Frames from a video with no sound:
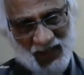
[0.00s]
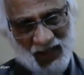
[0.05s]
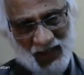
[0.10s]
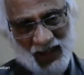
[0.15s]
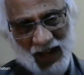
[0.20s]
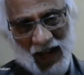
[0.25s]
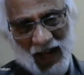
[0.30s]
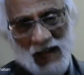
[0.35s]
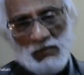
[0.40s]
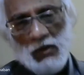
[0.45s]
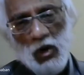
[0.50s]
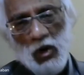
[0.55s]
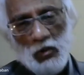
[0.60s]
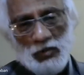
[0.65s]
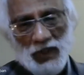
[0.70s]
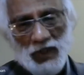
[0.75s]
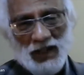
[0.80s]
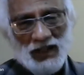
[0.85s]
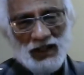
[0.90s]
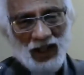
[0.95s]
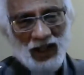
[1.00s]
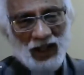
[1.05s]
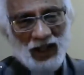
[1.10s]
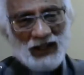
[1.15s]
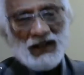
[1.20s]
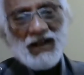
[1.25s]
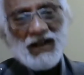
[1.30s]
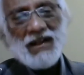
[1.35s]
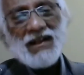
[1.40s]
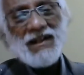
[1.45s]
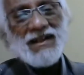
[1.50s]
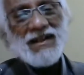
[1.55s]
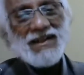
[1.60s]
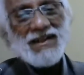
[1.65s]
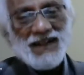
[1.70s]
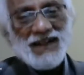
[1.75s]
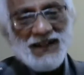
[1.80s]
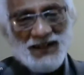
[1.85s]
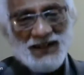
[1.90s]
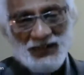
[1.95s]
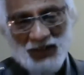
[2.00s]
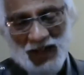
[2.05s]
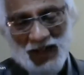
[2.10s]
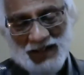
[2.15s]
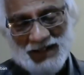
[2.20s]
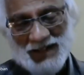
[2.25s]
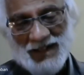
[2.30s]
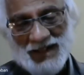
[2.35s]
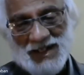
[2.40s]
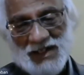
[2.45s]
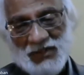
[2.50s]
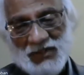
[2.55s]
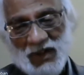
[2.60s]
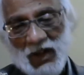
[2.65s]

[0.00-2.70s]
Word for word: I'm hoping the other indigenous vaccines will